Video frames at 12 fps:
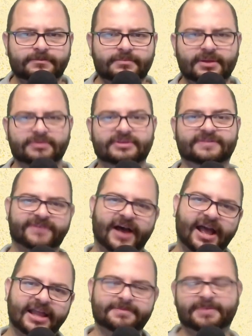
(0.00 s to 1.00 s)

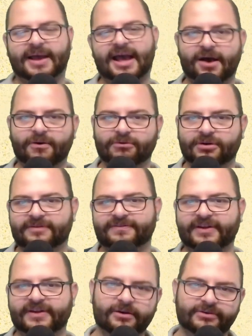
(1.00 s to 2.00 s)
divine power of
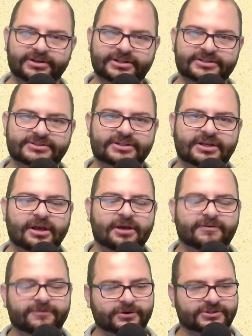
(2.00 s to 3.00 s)
Ares
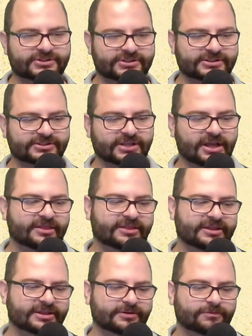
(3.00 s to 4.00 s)
versus
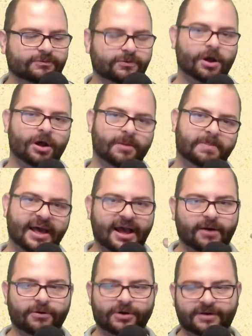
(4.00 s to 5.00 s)
the raw
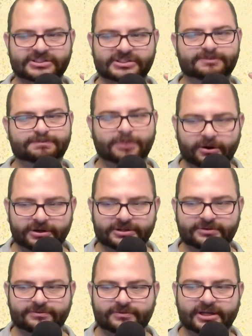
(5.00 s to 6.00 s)
power of a
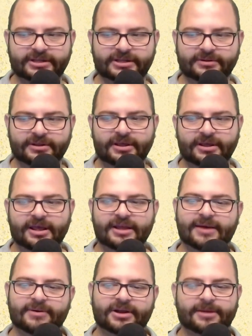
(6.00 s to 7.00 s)
Spartan, right?
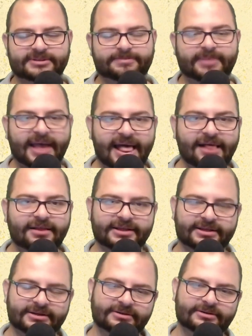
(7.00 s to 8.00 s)
Now, when it comes to
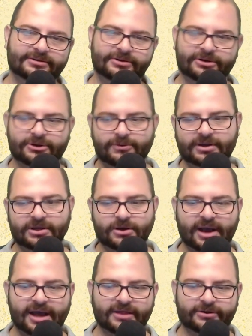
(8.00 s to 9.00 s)
Paladin, you're going to want to go
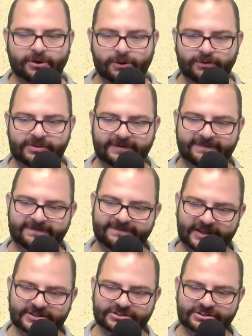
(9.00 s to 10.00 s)
either Oath of
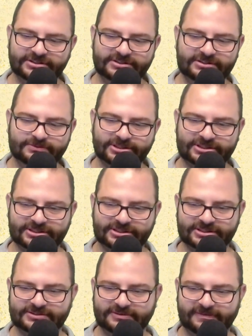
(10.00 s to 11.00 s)
Vengeance, which
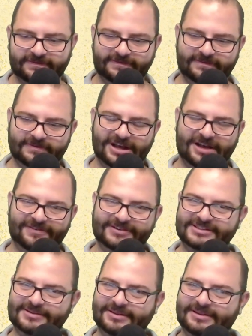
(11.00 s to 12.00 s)
is
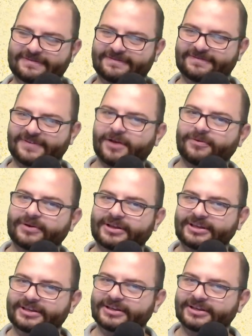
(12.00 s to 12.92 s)
obviously something very